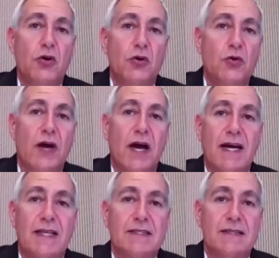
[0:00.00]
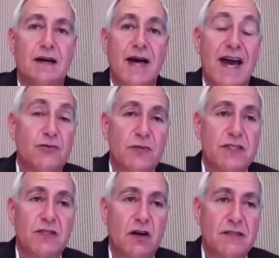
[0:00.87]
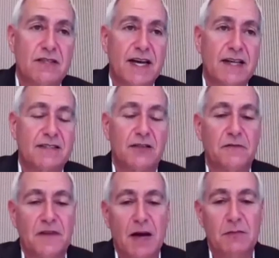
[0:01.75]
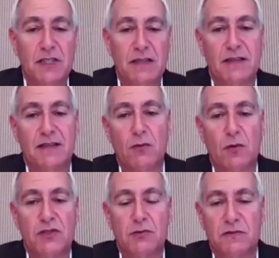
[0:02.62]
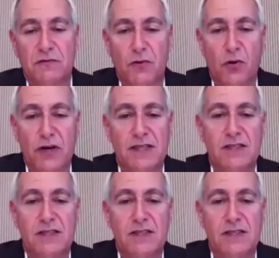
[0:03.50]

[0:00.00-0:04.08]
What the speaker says: who has at-risk contacts in their family that they want to avoid,